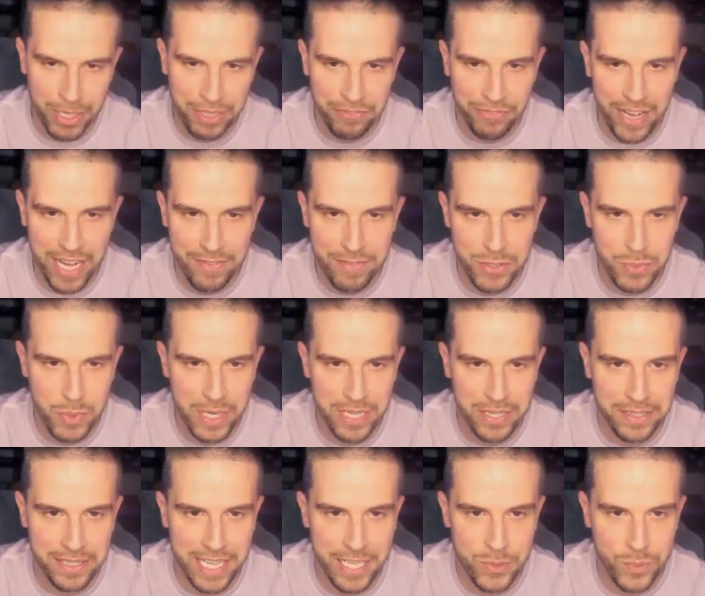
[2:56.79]
point five as
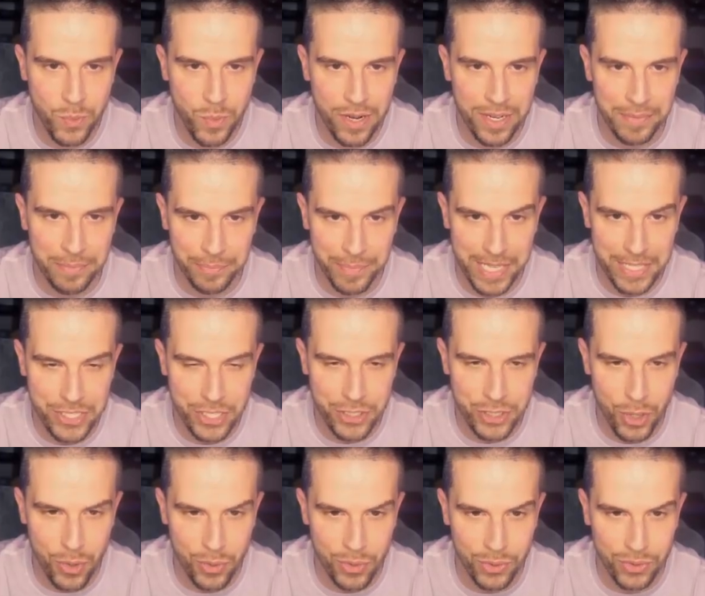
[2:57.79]
well. That's one. That's a
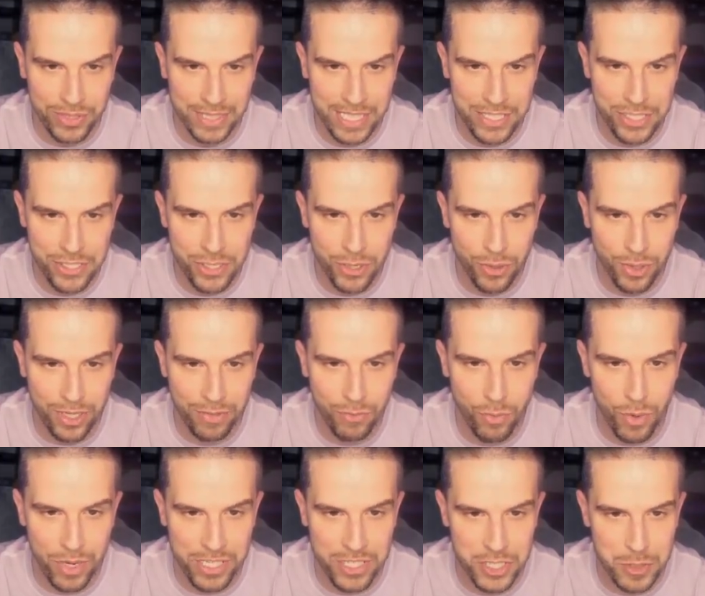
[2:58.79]
total. That's a total of
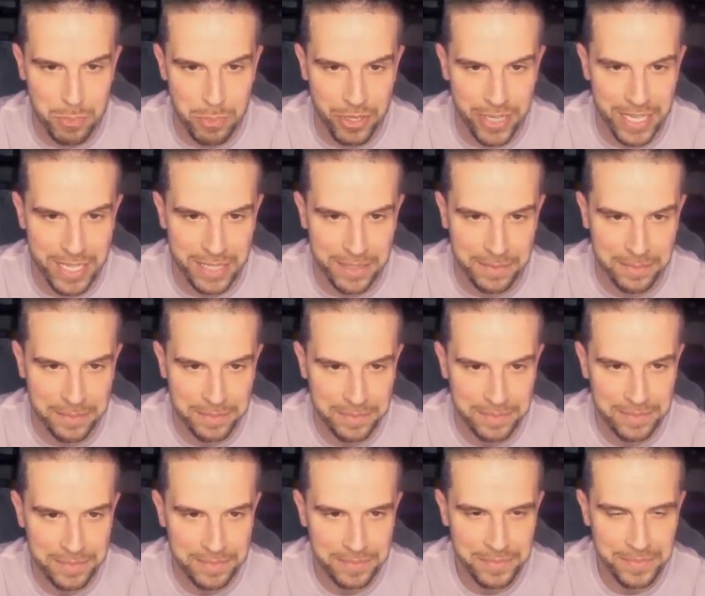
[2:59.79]
one spring.
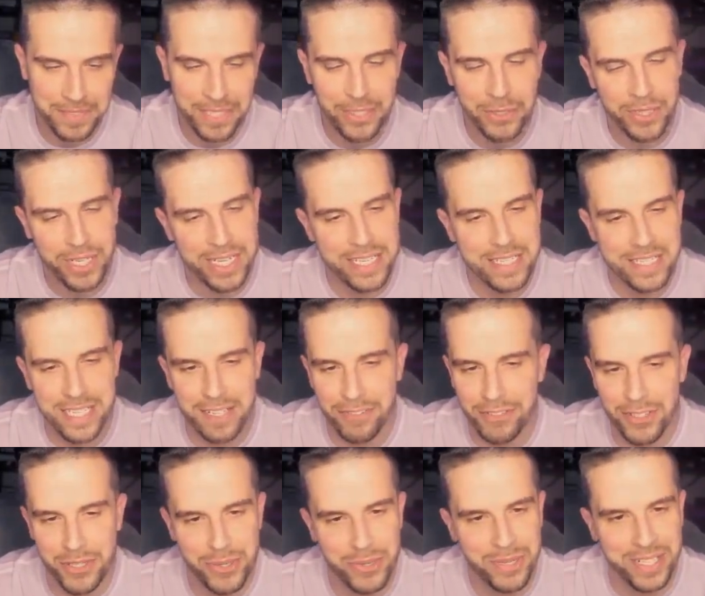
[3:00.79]
Chris, if
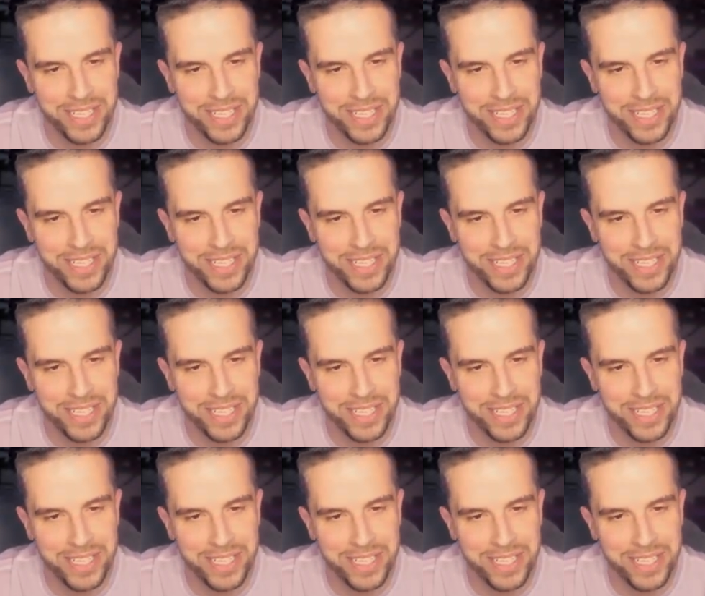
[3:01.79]
you